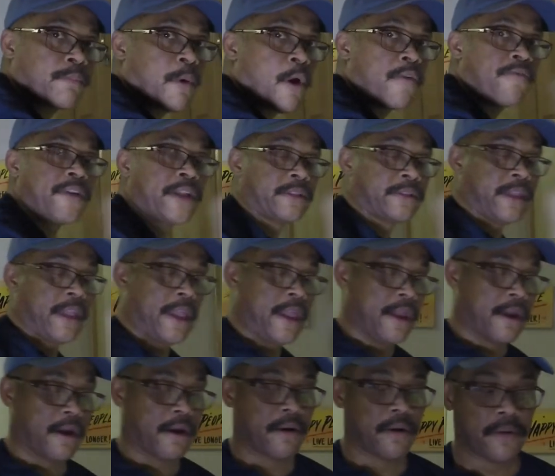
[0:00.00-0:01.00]
perfect
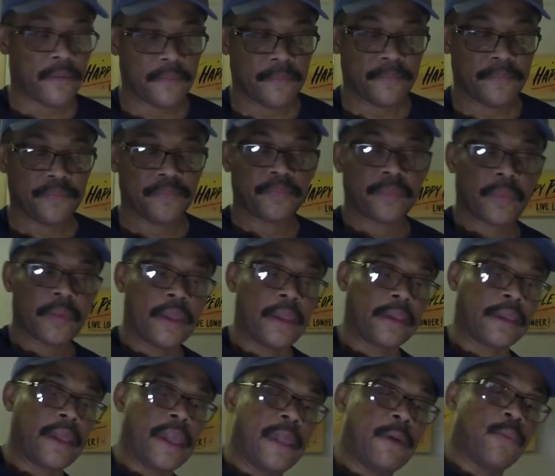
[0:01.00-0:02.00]
tear,
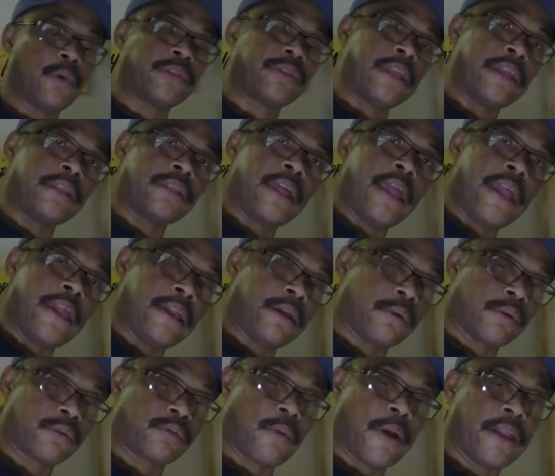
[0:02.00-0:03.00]
it came with these
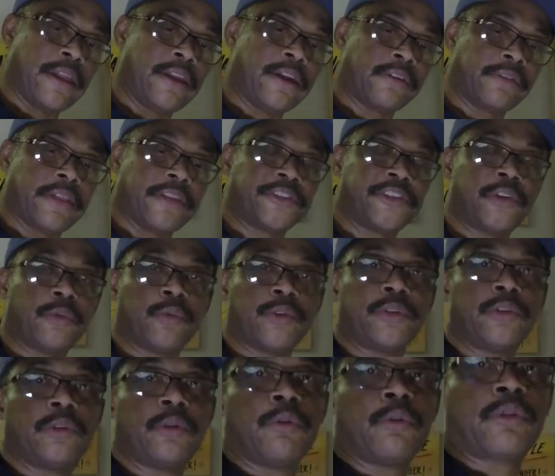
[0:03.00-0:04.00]
anchors right here that you
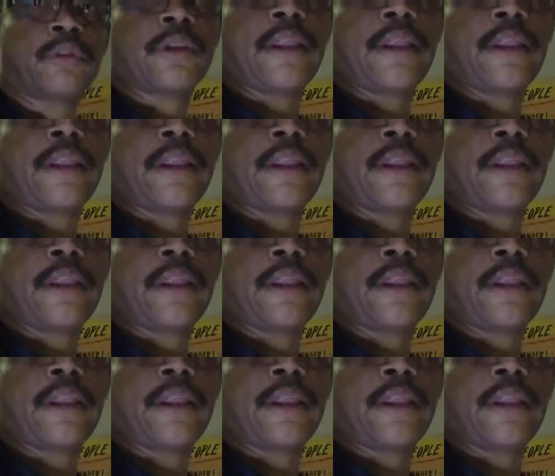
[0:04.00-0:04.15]
would use